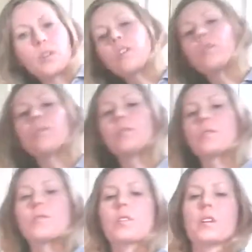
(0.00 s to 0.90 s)
and Hobo is
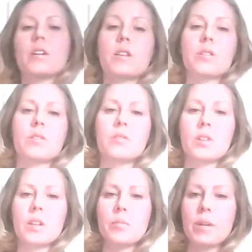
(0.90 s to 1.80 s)
another
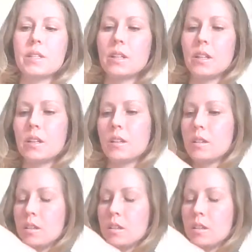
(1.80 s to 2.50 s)
really amazing